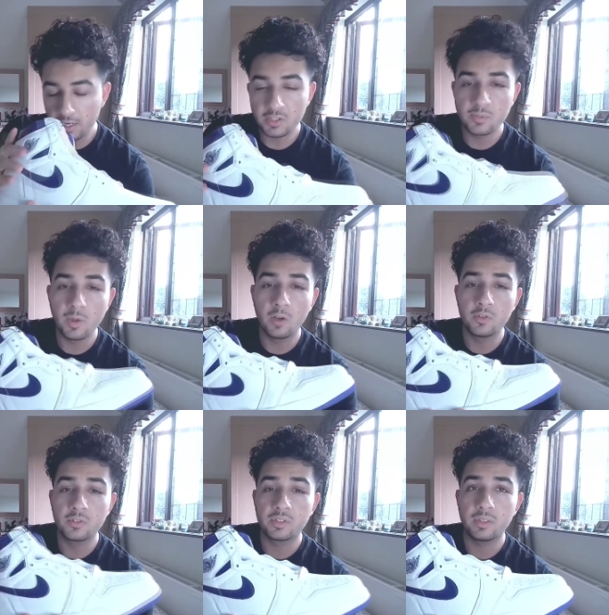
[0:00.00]
it
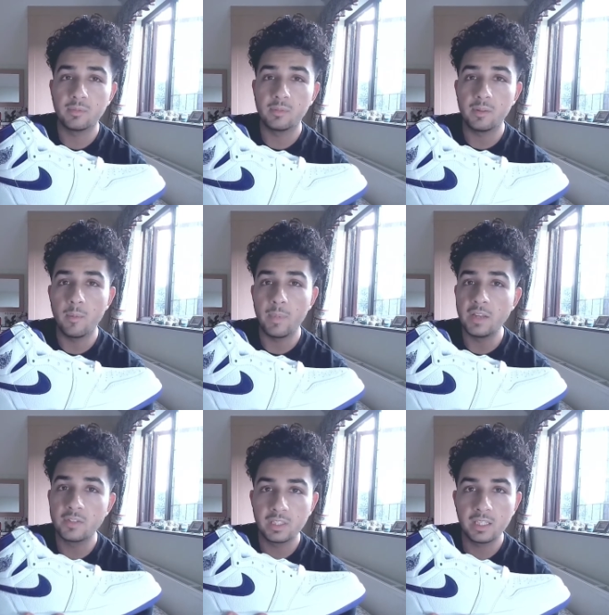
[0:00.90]
smells
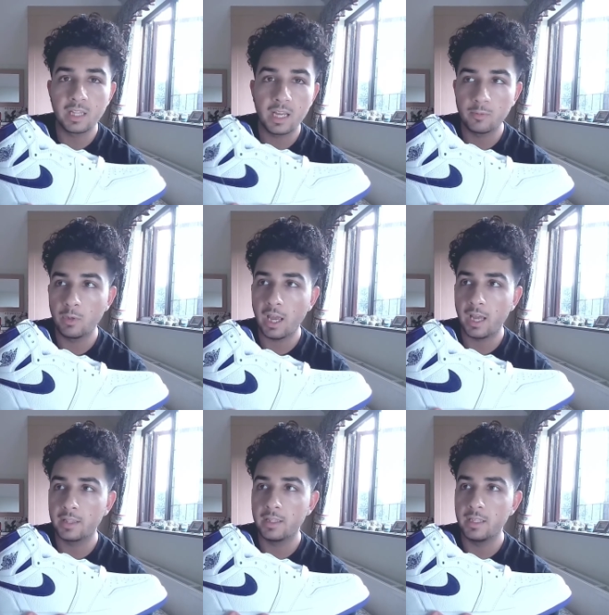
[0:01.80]
basically like we
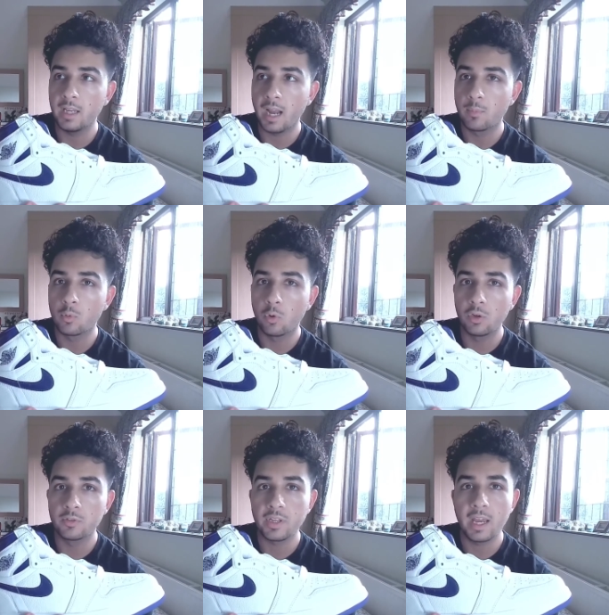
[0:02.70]
had the Hyper
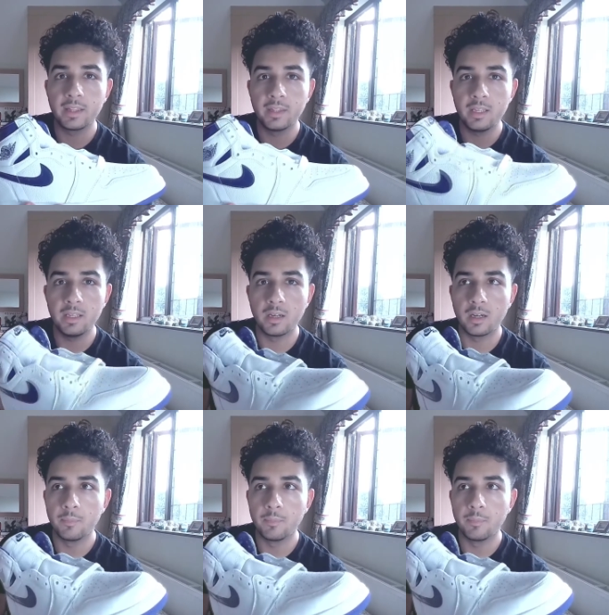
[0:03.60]
Royals and the